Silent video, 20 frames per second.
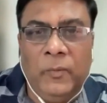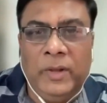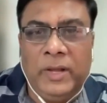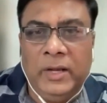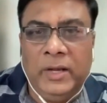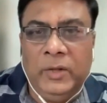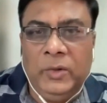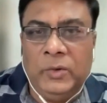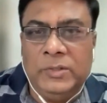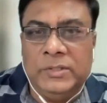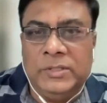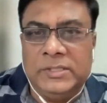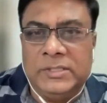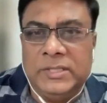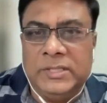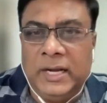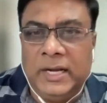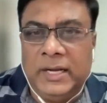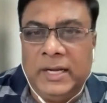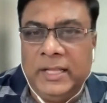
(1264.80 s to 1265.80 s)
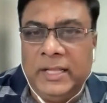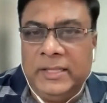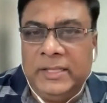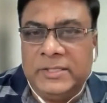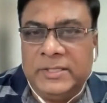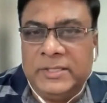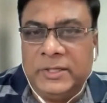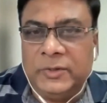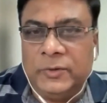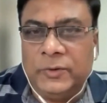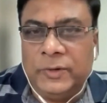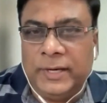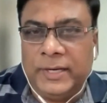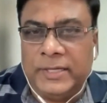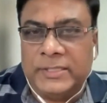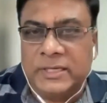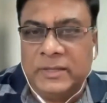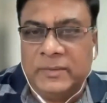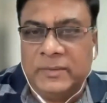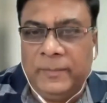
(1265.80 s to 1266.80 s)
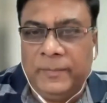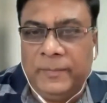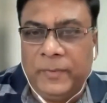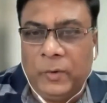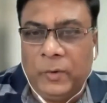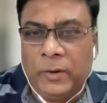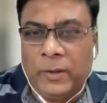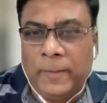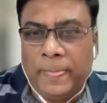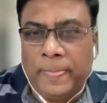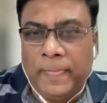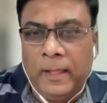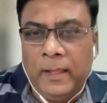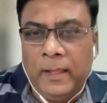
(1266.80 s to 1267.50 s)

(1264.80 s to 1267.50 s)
how we can use this thing and take this thing to the next level. Okay.